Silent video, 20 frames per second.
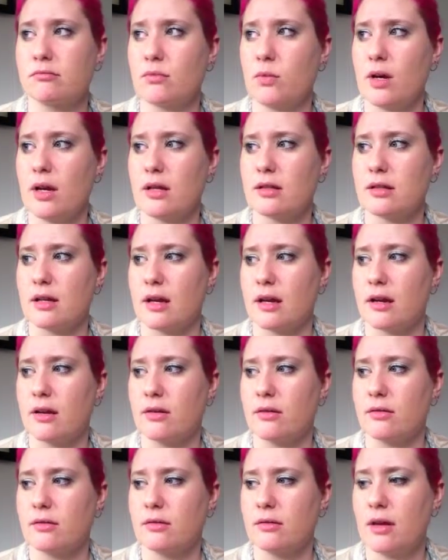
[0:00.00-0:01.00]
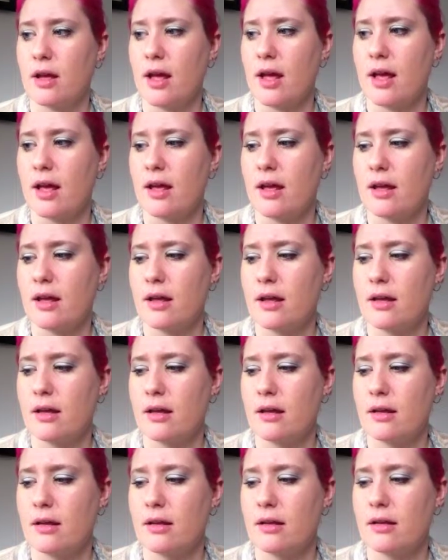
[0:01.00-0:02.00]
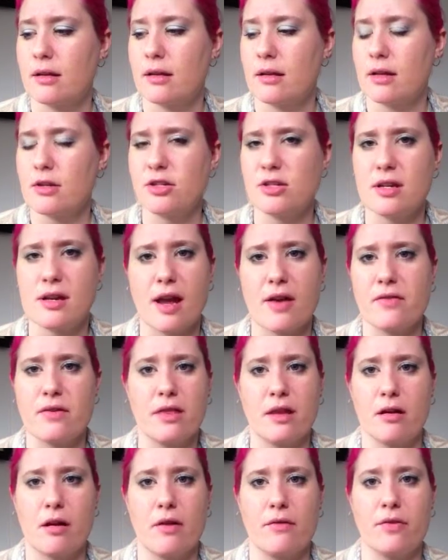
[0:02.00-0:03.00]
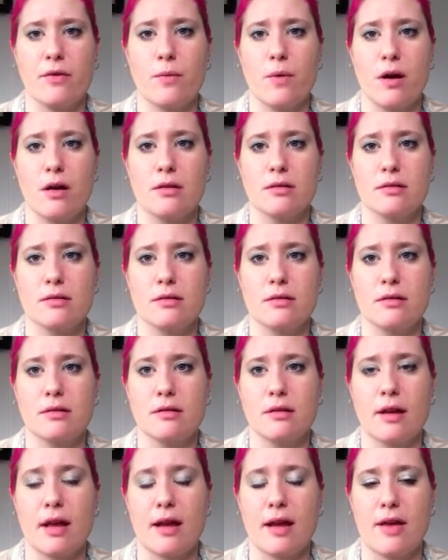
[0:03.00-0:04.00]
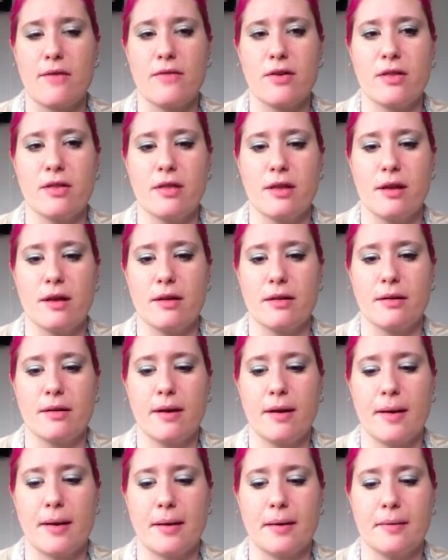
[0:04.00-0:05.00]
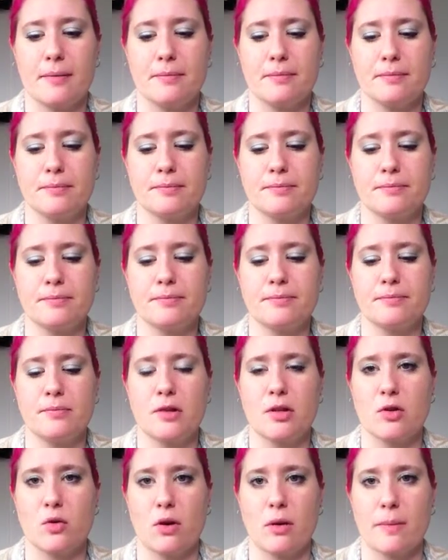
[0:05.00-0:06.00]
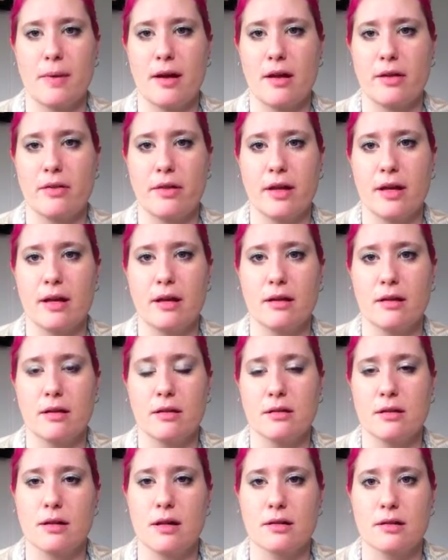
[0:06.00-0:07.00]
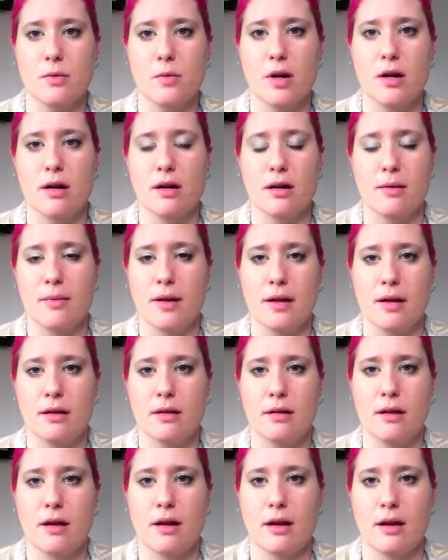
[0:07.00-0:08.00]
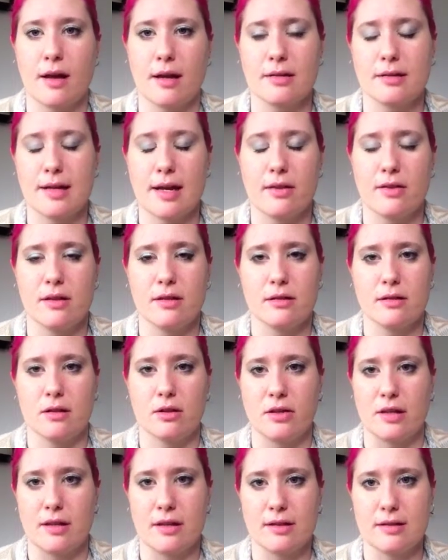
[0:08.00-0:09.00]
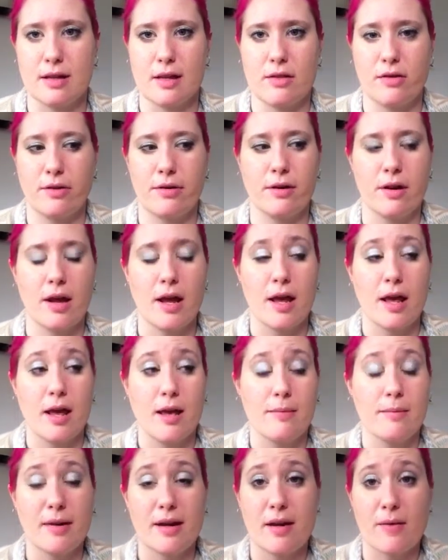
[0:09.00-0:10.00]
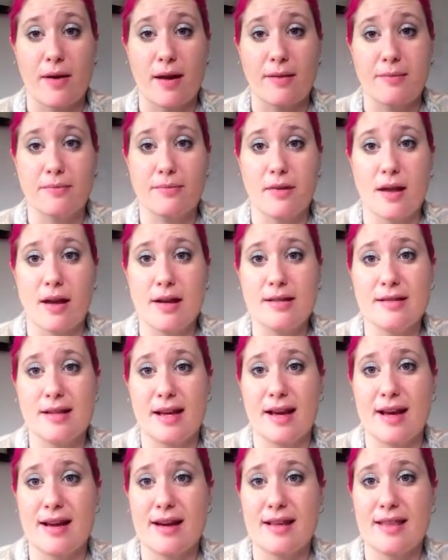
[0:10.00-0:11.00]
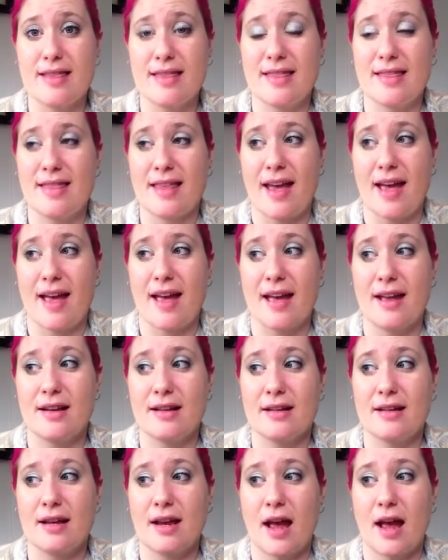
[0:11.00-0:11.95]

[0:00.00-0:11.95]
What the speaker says: what else did I do? Just take everything off the walls, like even the doorbell thing, because it doesn't work, and I'm like, I can't stand to look at this either. But anyway, I decided that